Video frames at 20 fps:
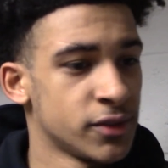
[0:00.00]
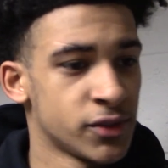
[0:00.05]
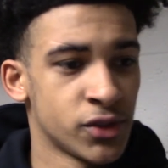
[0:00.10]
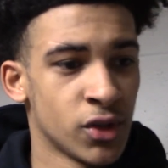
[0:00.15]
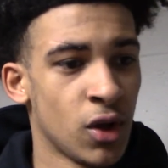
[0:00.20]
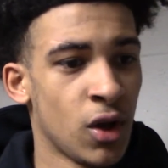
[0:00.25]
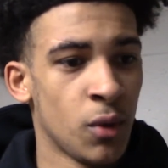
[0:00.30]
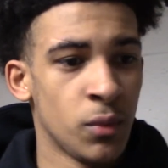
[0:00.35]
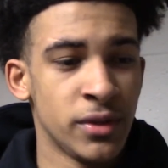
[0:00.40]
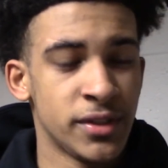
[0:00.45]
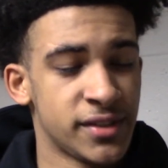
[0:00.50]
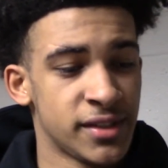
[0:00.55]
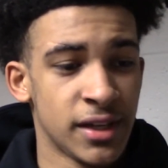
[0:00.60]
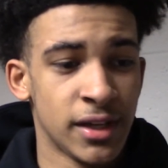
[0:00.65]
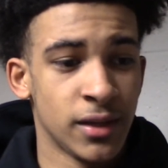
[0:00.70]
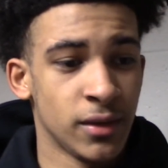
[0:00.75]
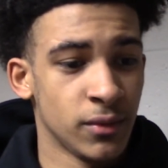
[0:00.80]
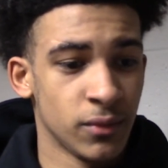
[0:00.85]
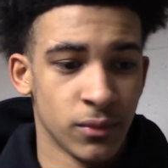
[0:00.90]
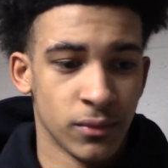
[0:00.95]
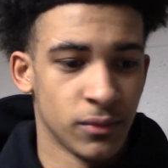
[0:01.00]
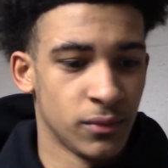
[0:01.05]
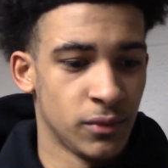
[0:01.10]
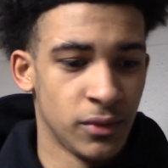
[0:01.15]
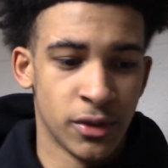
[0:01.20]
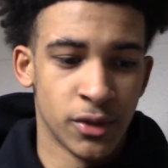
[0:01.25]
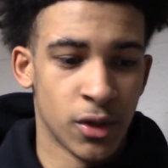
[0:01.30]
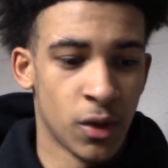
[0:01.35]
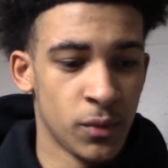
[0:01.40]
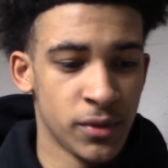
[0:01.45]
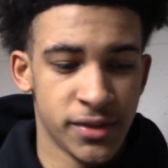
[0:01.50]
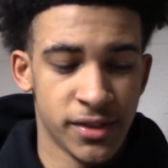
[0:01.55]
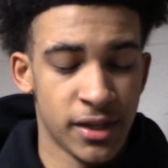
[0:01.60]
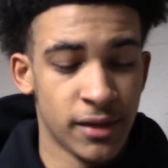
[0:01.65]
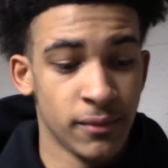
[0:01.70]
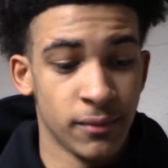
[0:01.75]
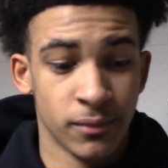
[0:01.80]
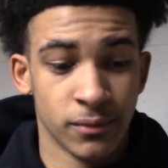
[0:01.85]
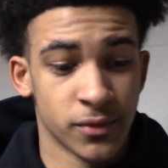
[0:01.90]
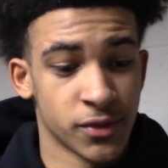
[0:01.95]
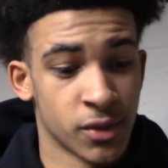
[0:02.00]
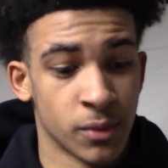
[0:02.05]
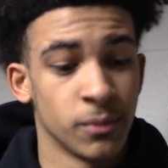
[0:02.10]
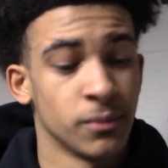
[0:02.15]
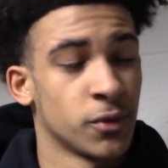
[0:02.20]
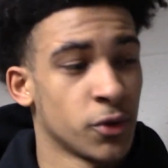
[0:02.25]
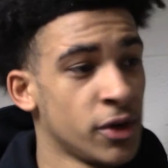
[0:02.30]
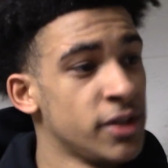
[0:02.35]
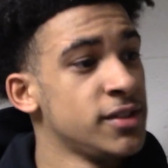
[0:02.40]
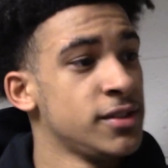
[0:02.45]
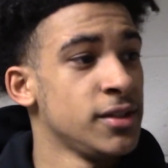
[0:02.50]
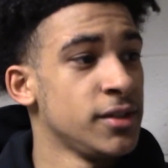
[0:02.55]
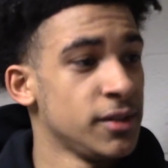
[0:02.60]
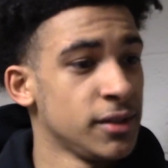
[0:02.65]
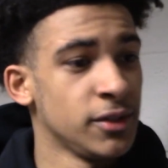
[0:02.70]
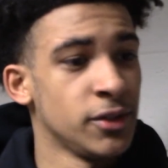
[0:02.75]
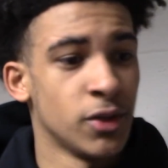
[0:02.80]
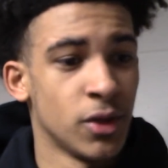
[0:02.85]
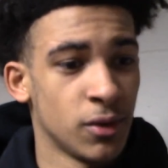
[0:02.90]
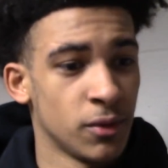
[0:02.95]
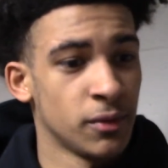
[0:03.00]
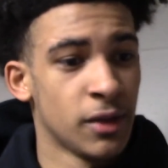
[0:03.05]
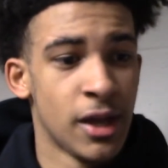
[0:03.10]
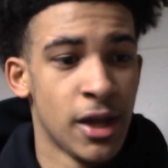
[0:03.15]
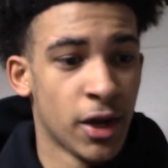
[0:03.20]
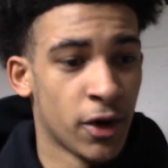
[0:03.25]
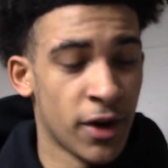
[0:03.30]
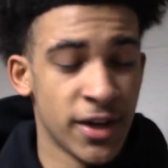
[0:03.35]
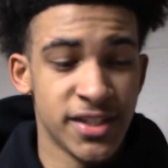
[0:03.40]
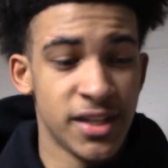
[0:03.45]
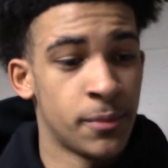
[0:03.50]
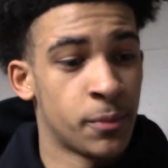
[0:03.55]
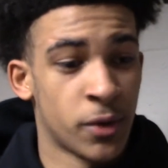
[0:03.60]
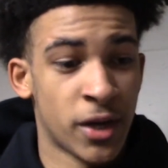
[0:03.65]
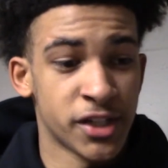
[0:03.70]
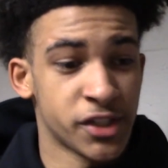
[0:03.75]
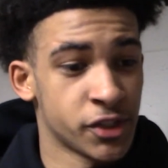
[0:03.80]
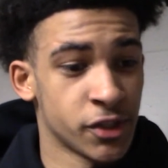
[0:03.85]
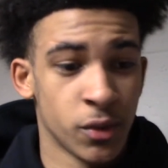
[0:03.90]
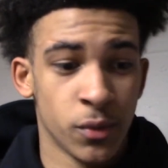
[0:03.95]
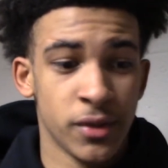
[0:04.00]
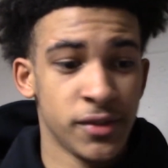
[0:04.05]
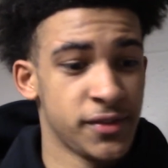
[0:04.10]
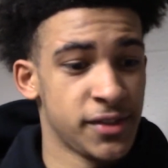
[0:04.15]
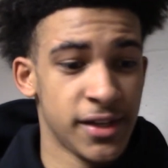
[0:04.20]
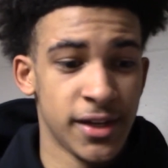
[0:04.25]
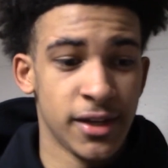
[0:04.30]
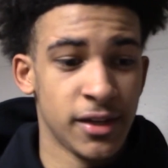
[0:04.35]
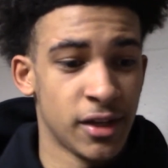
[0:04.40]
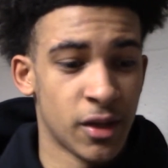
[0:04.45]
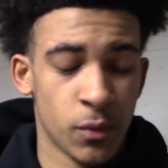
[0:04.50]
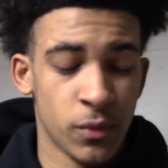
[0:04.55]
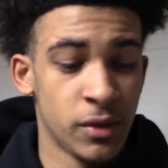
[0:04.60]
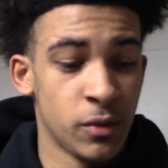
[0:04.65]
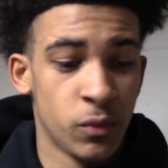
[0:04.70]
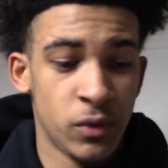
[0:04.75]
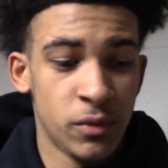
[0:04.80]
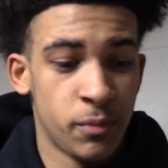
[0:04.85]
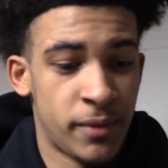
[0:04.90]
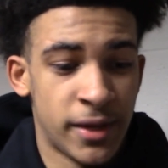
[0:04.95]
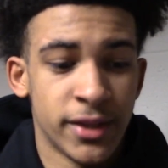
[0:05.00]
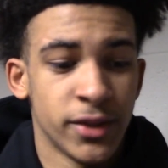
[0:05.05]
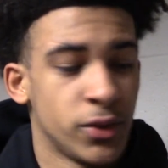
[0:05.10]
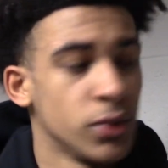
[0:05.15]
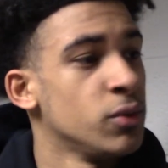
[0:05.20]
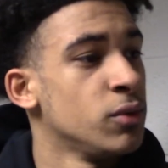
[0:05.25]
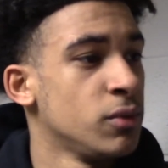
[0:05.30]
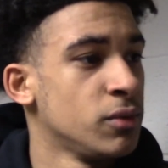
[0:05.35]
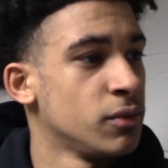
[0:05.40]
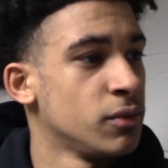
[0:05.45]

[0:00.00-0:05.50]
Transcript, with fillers: So we've seen some crazy, you know, crazy pressure. We've seen, you know, we've been through